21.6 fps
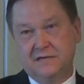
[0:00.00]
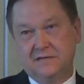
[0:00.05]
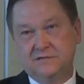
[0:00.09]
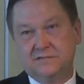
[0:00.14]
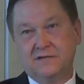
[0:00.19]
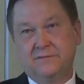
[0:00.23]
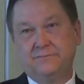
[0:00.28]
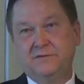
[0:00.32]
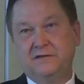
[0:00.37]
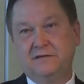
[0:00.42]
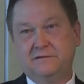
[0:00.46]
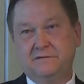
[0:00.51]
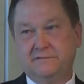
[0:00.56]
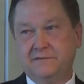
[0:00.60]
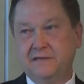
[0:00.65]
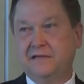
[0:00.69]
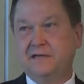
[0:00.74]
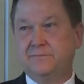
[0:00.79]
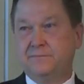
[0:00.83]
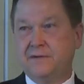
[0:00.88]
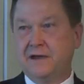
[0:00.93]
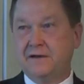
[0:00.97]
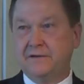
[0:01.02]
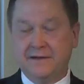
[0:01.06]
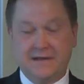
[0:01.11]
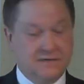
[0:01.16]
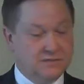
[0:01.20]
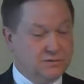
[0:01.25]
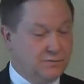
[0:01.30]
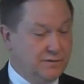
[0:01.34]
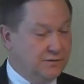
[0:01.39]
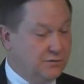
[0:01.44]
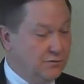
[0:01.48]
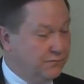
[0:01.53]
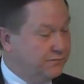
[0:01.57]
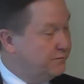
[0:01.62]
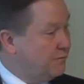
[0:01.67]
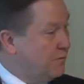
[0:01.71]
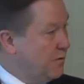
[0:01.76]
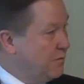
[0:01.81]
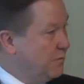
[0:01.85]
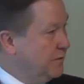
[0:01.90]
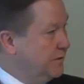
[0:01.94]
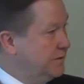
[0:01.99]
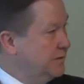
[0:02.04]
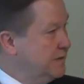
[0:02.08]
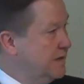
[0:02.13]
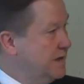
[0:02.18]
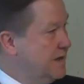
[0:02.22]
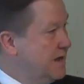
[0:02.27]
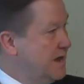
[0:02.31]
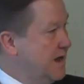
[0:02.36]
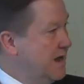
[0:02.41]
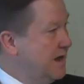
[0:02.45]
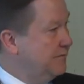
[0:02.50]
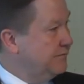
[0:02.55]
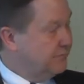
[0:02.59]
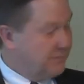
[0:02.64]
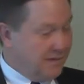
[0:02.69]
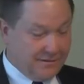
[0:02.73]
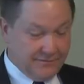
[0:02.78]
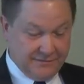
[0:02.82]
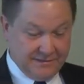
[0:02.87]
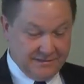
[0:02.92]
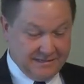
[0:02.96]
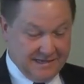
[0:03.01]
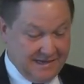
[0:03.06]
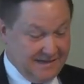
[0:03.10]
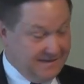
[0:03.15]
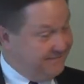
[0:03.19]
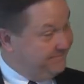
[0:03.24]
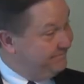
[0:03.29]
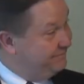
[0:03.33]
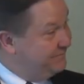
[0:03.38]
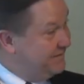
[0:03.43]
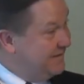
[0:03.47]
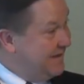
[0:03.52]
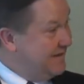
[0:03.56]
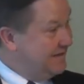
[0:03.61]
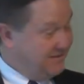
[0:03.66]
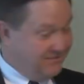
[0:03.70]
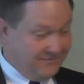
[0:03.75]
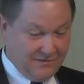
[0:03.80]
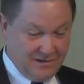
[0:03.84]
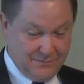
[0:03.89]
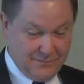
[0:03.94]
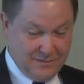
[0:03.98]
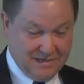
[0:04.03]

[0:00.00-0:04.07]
something to think about as we go forward throughout the day. Thank you very